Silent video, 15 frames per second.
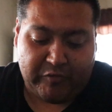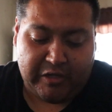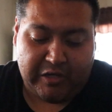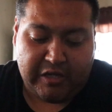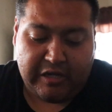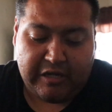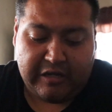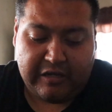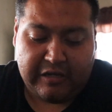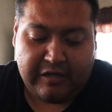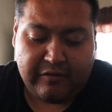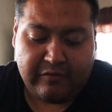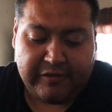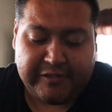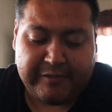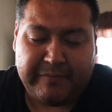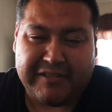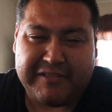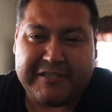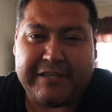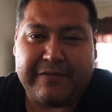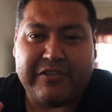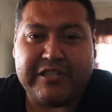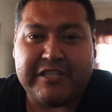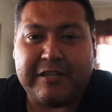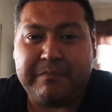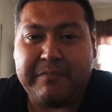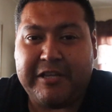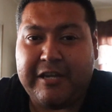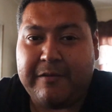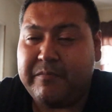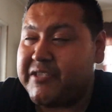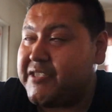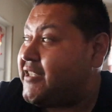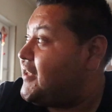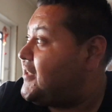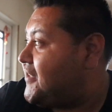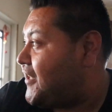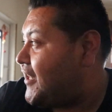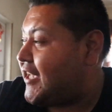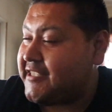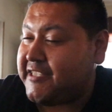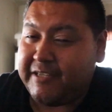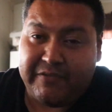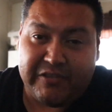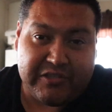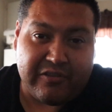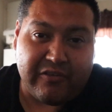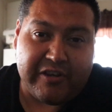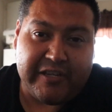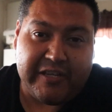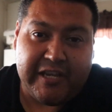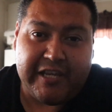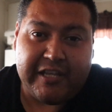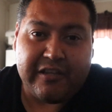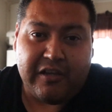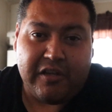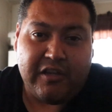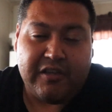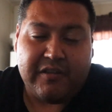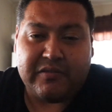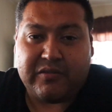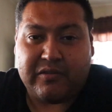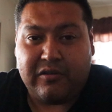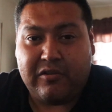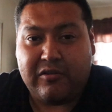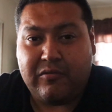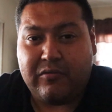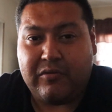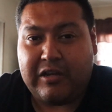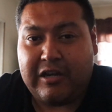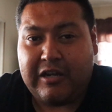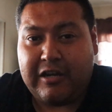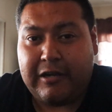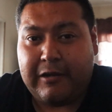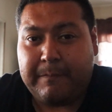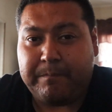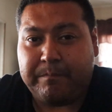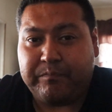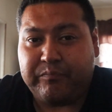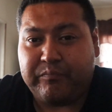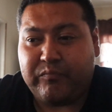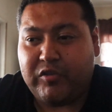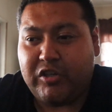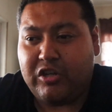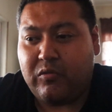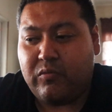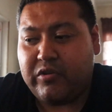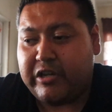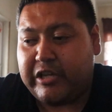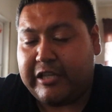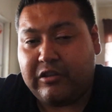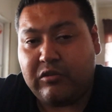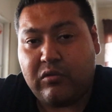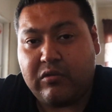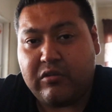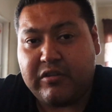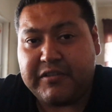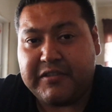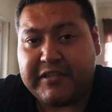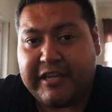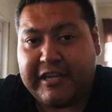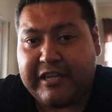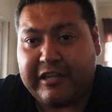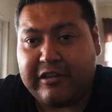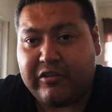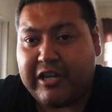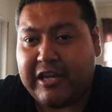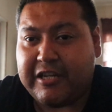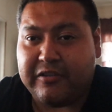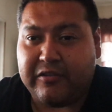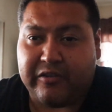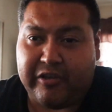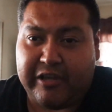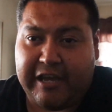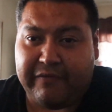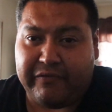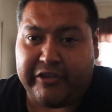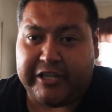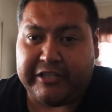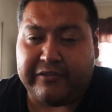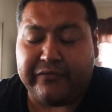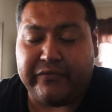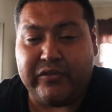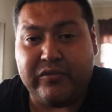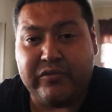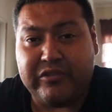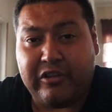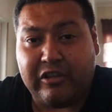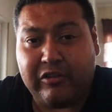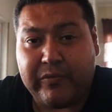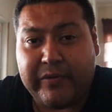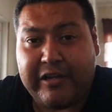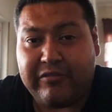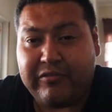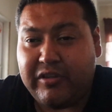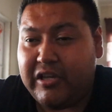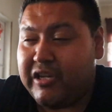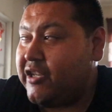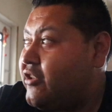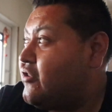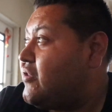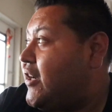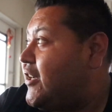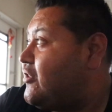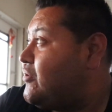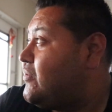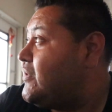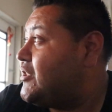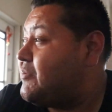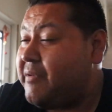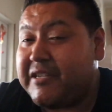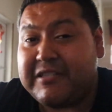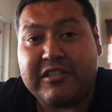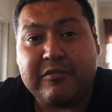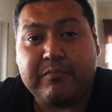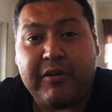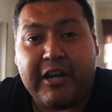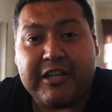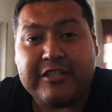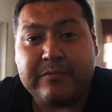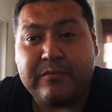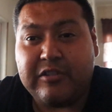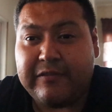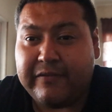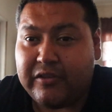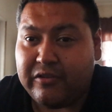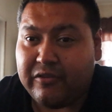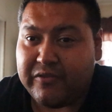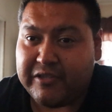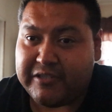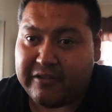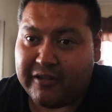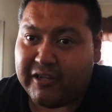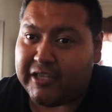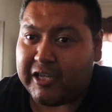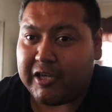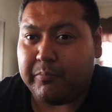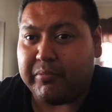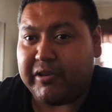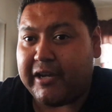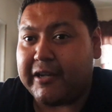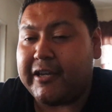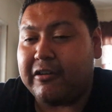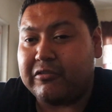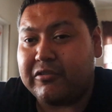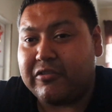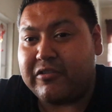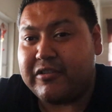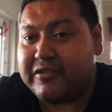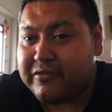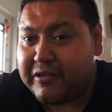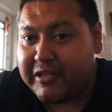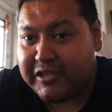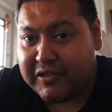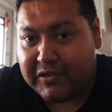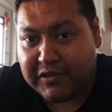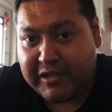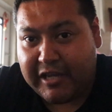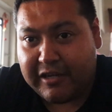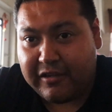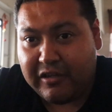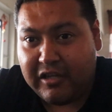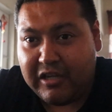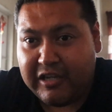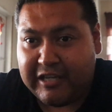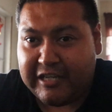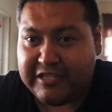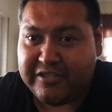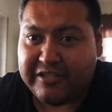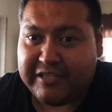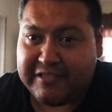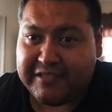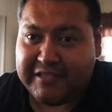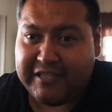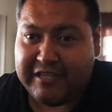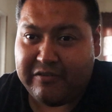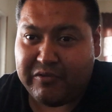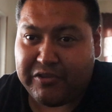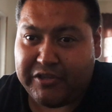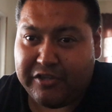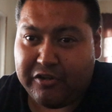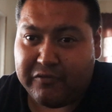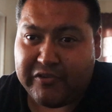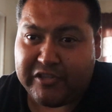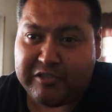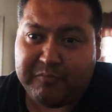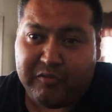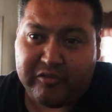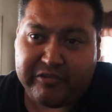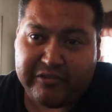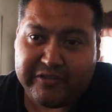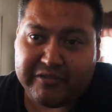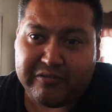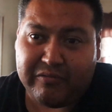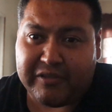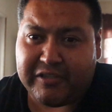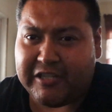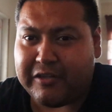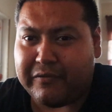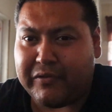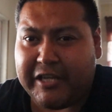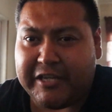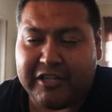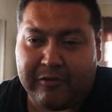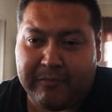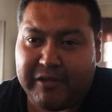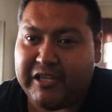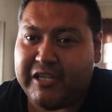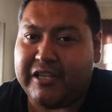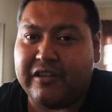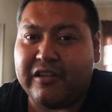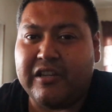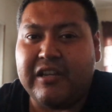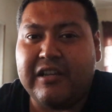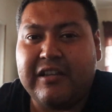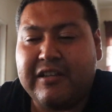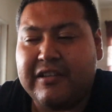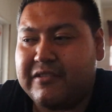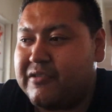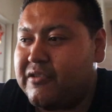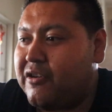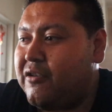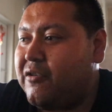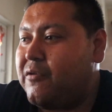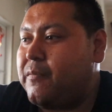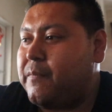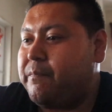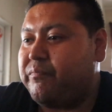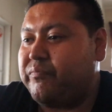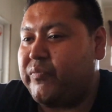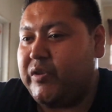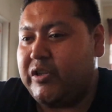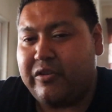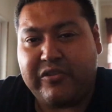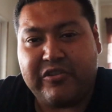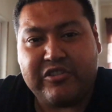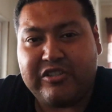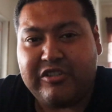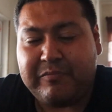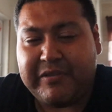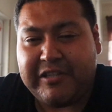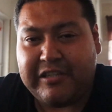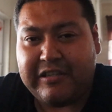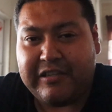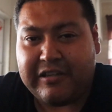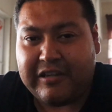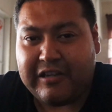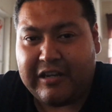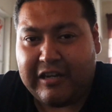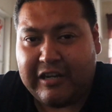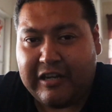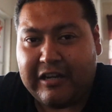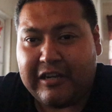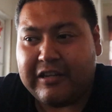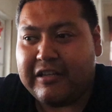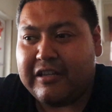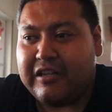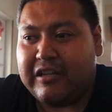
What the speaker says: It's about 7:10 p.m. Sunset hasn't even started yet, so you know, we're indoors and kind of have light diffused all around. Try to as best as possible, even though these are not like blackout curtains or anything like that. As you can see with the overexposure, there's still a ton of light coming in, so you know, there should be you